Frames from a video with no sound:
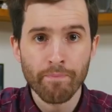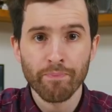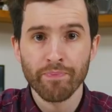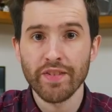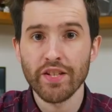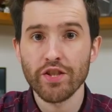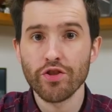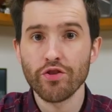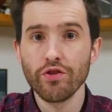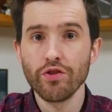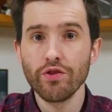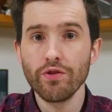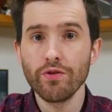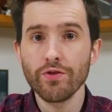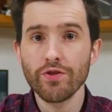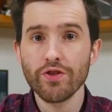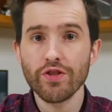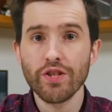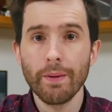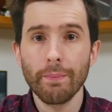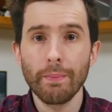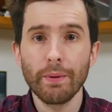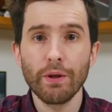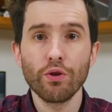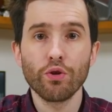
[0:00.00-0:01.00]
This new
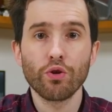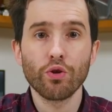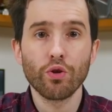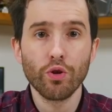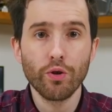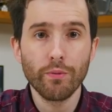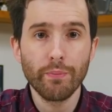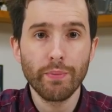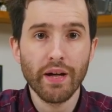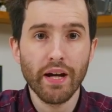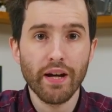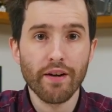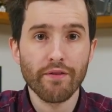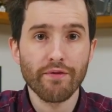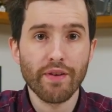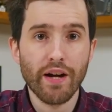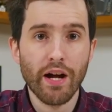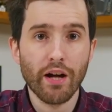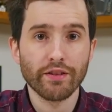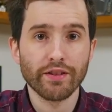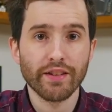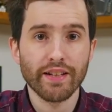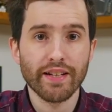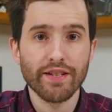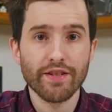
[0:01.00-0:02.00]
CPU could be
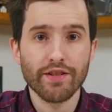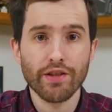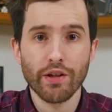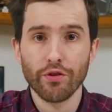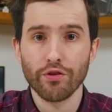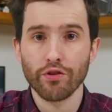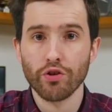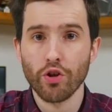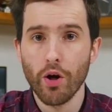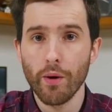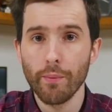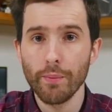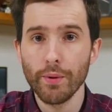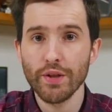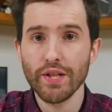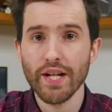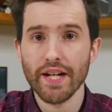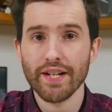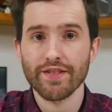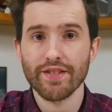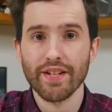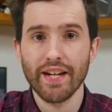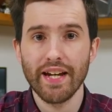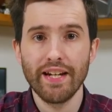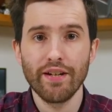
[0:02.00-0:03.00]
unveiled at Intel's
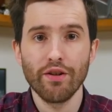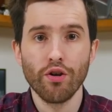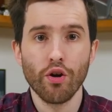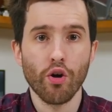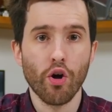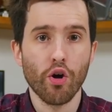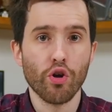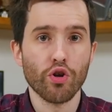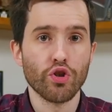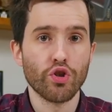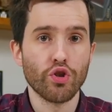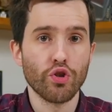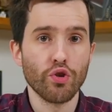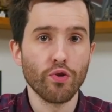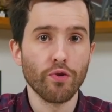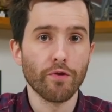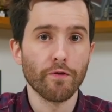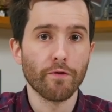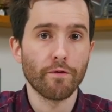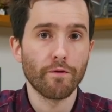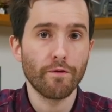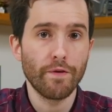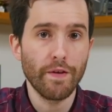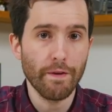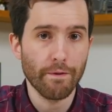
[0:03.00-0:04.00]
Computex keynote on June
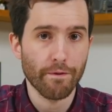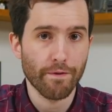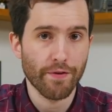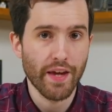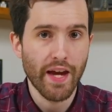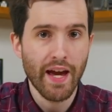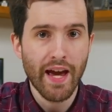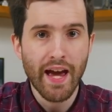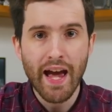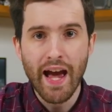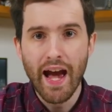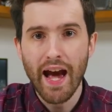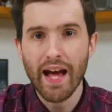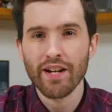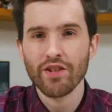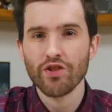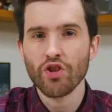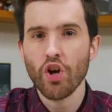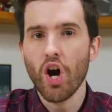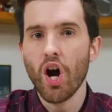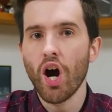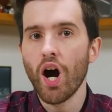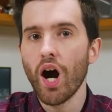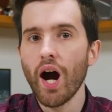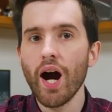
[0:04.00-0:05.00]
5th, and it's
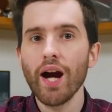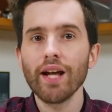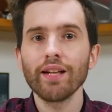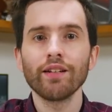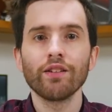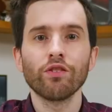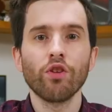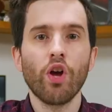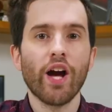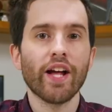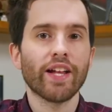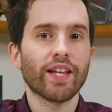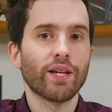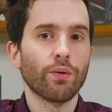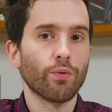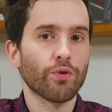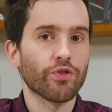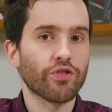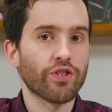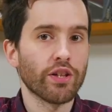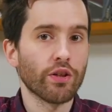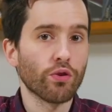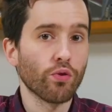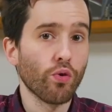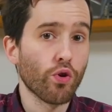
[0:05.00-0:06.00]
highly likely we'll
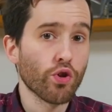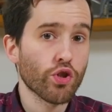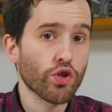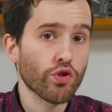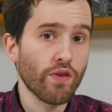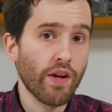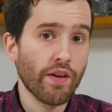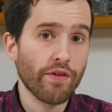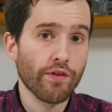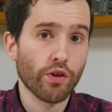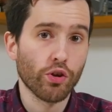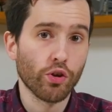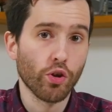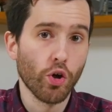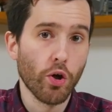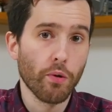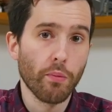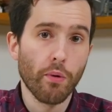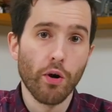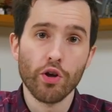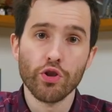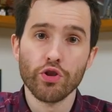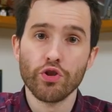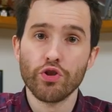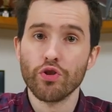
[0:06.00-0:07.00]
see it launch around the
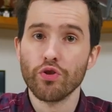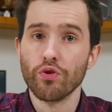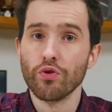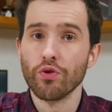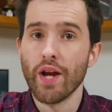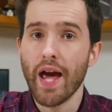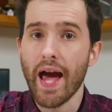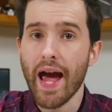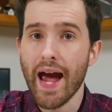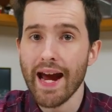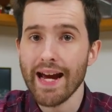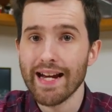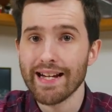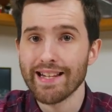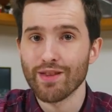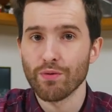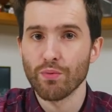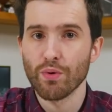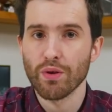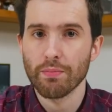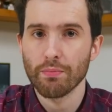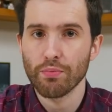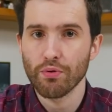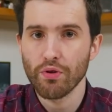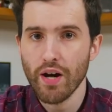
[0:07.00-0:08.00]
globe on June 8th,
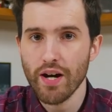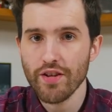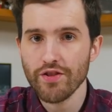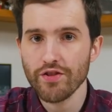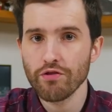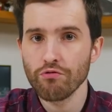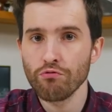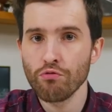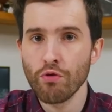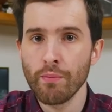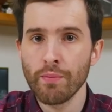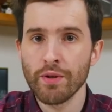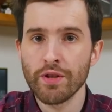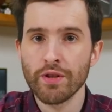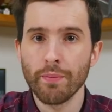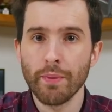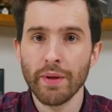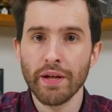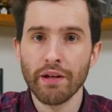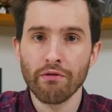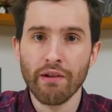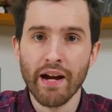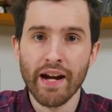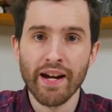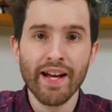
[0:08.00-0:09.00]
with pricing rumored to
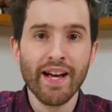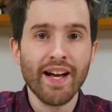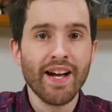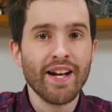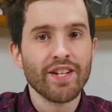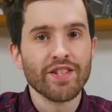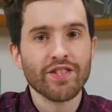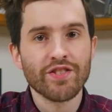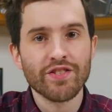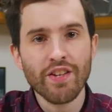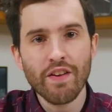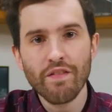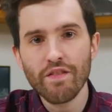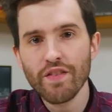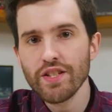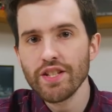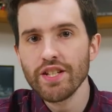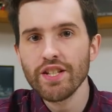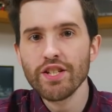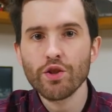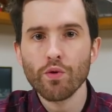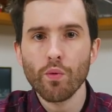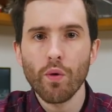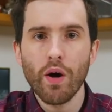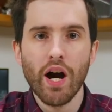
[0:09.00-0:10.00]
be around
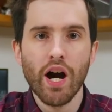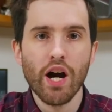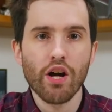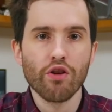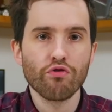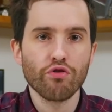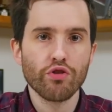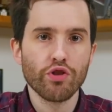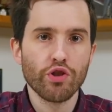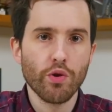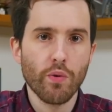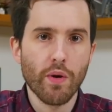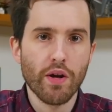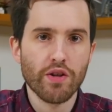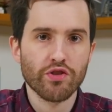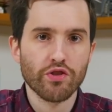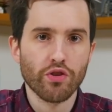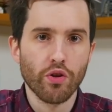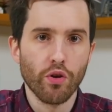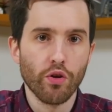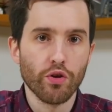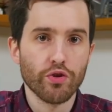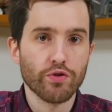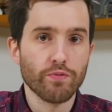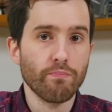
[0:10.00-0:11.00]
70 to 100 US
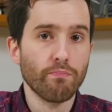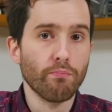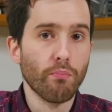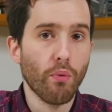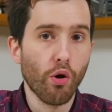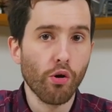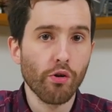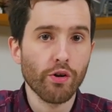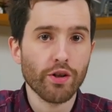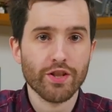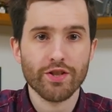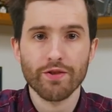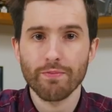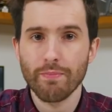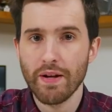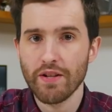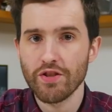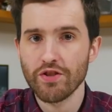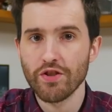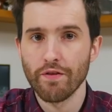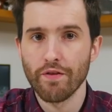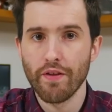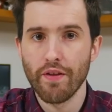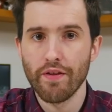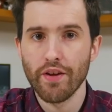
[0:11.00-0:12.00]
dollars more
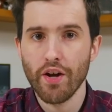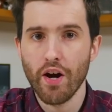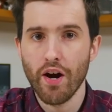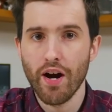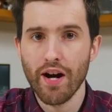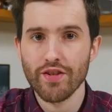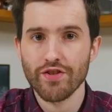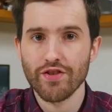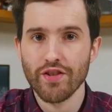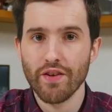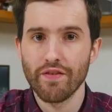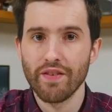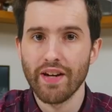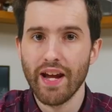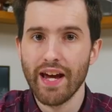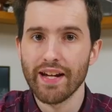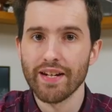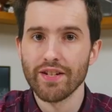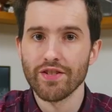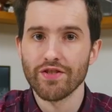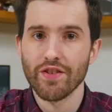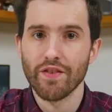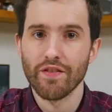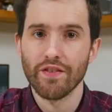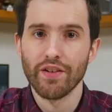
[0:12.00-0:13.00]
expensive than the i7
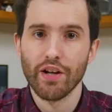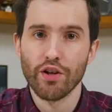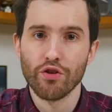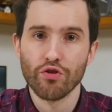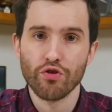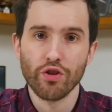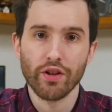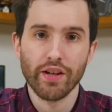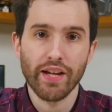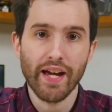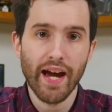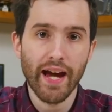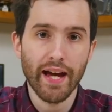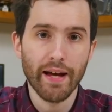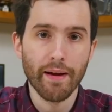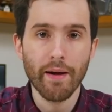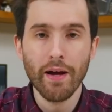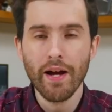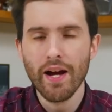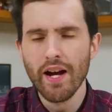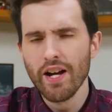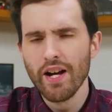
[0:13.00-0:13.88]
8700K,